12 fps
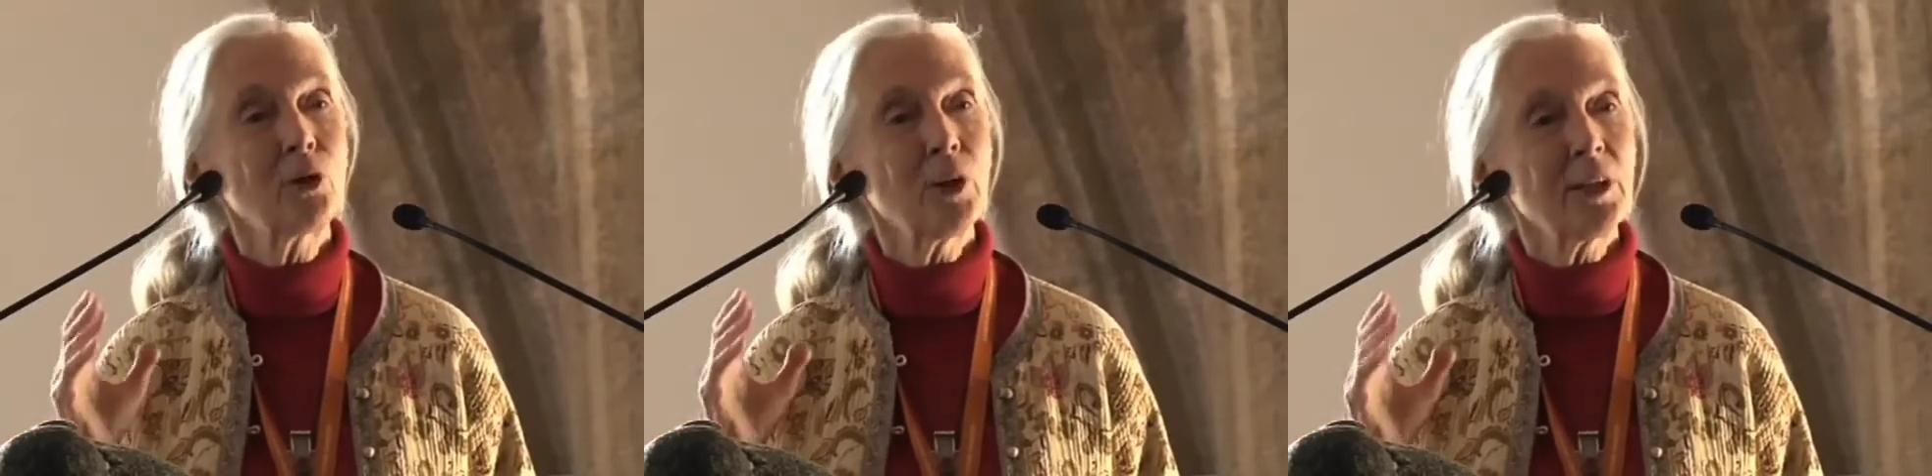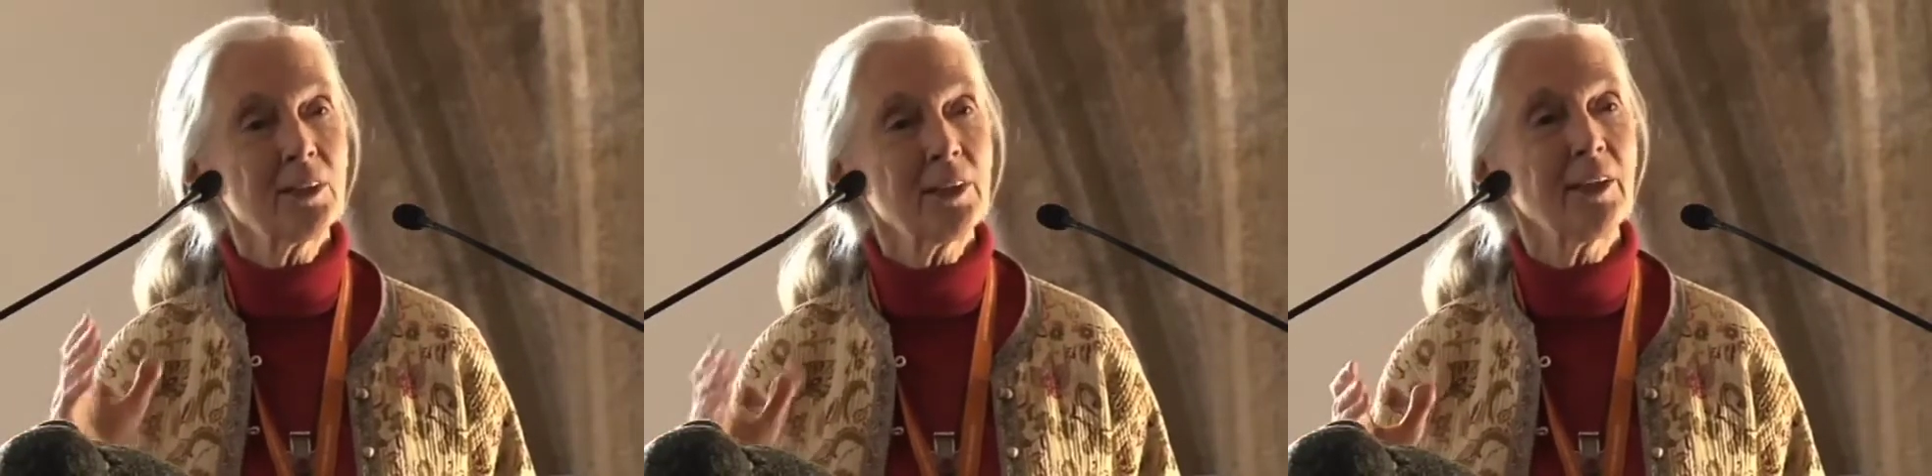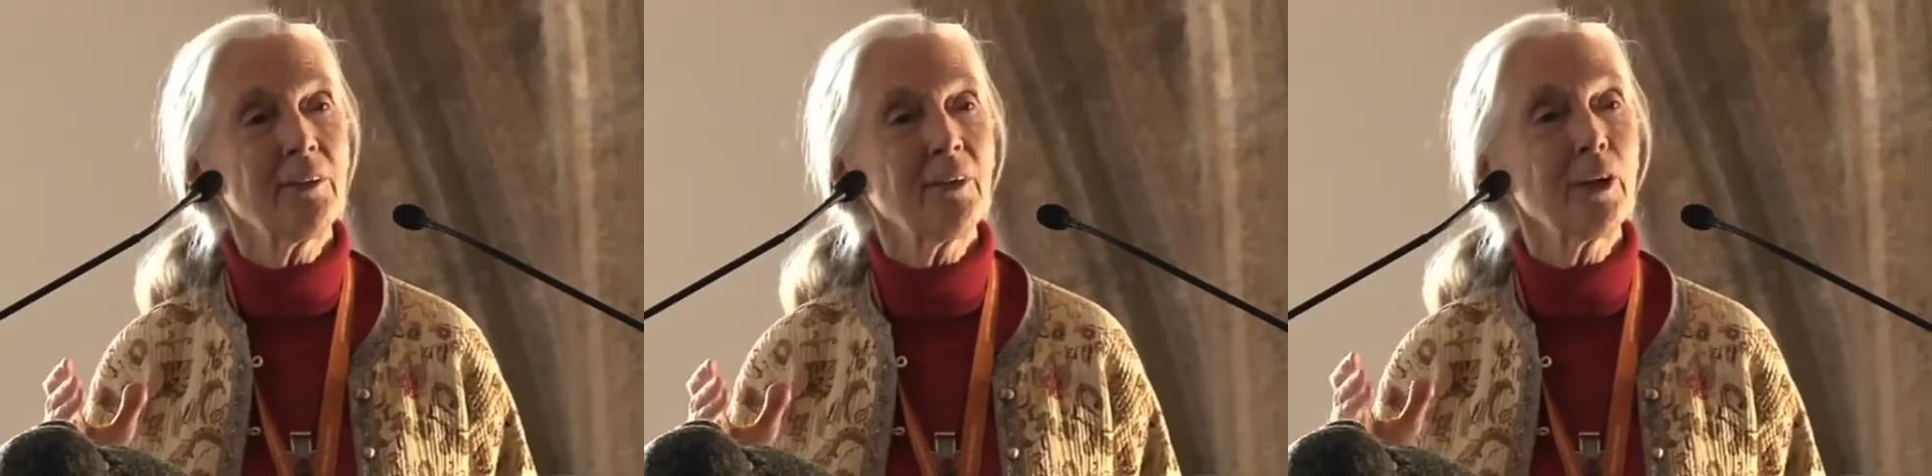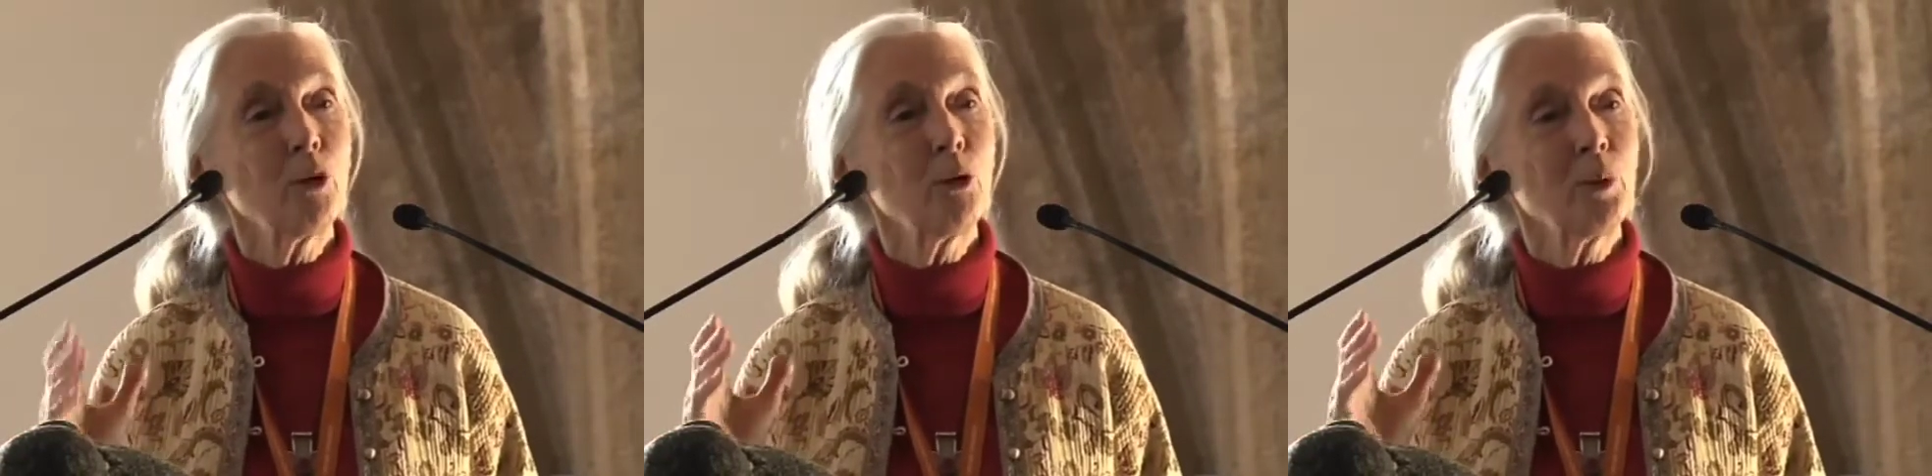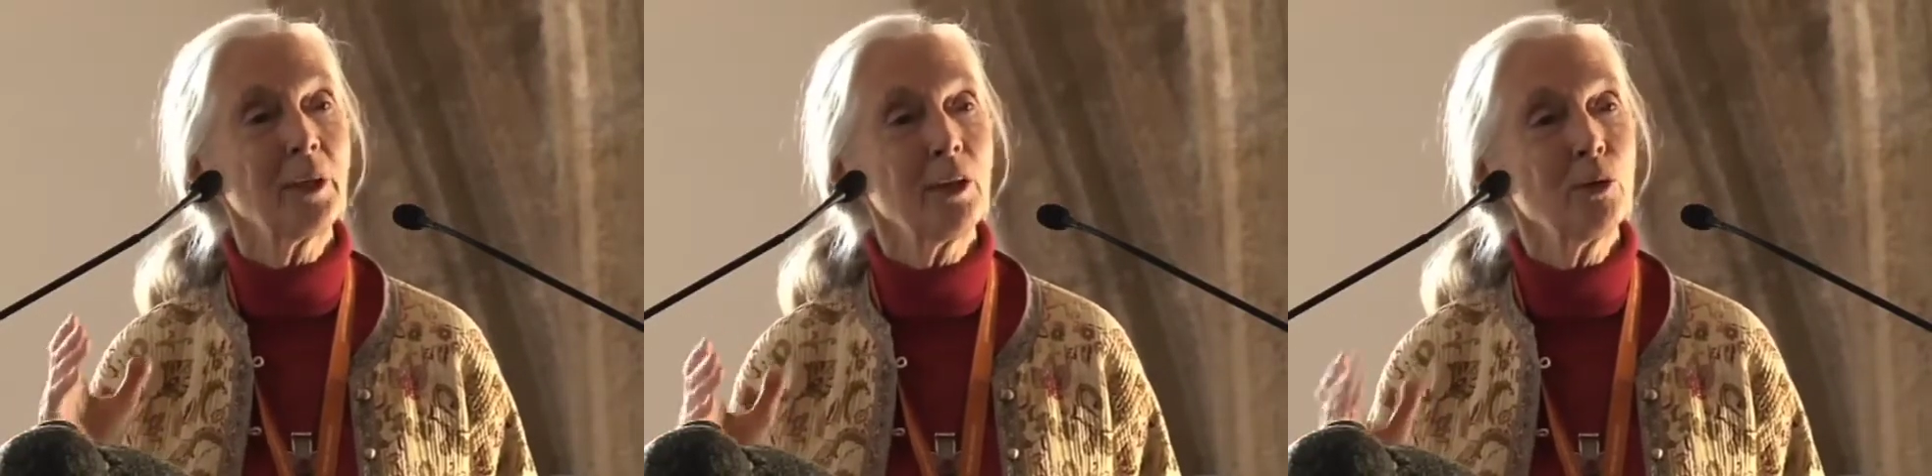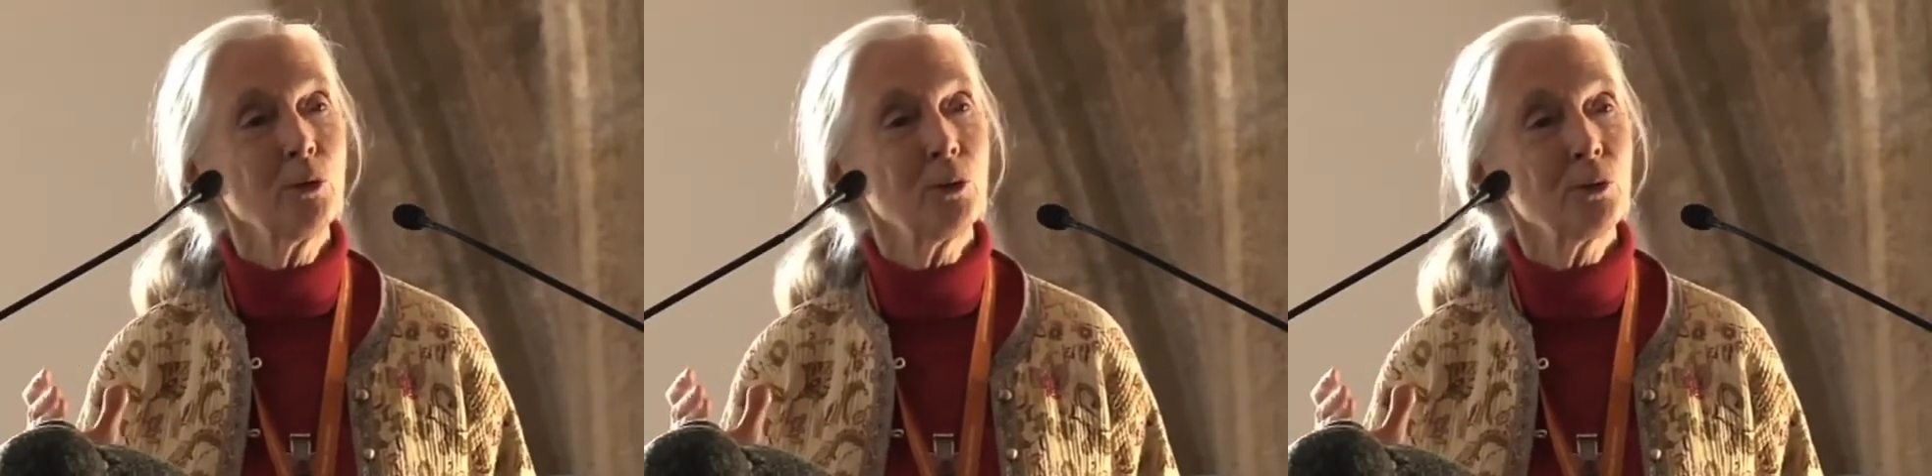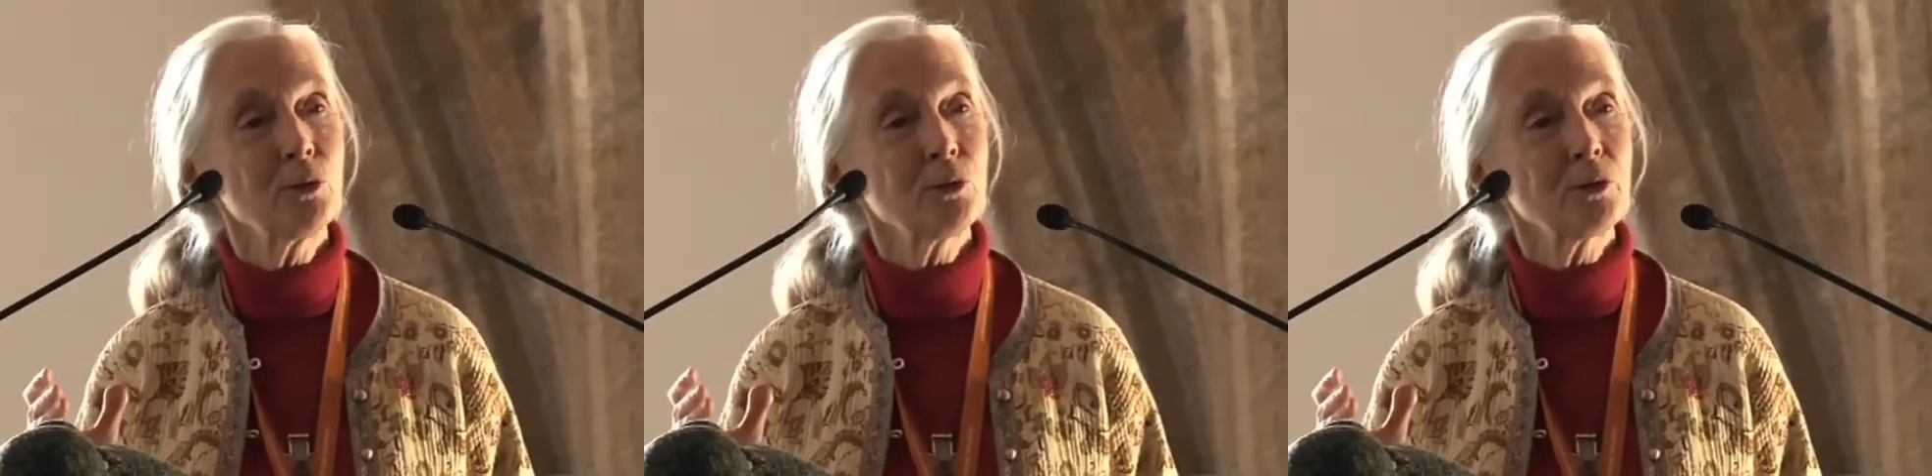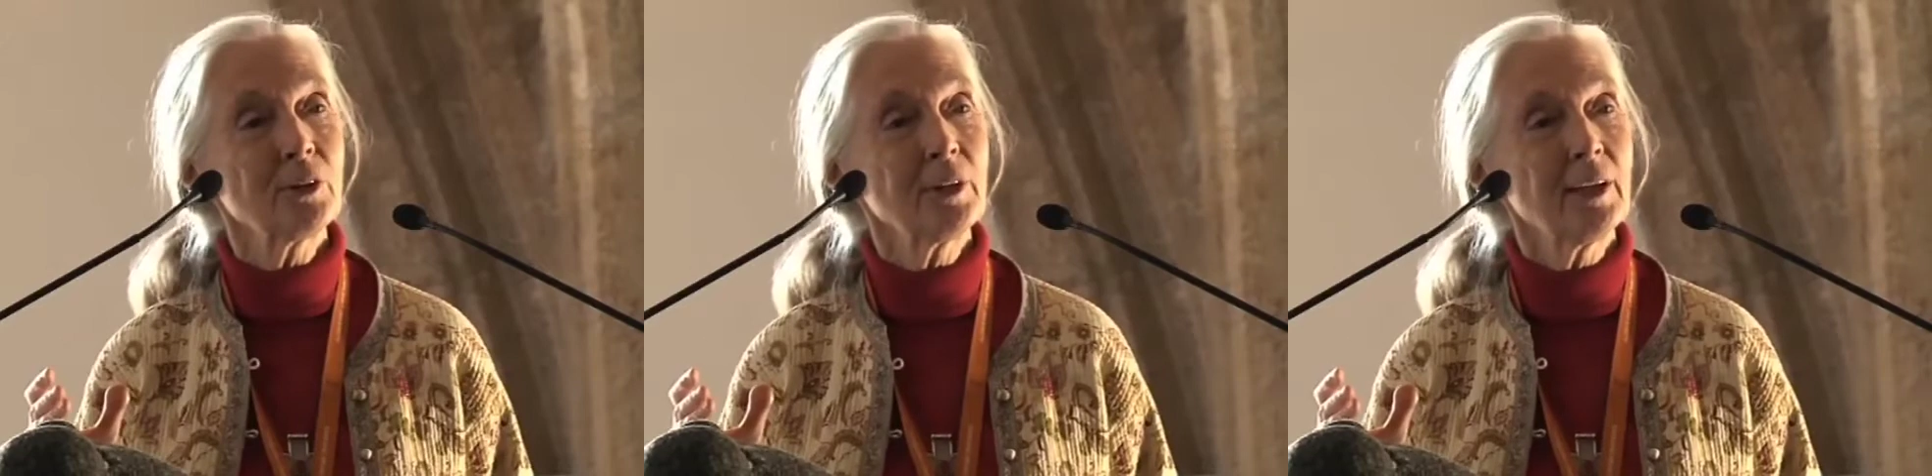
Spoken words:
criteria we use.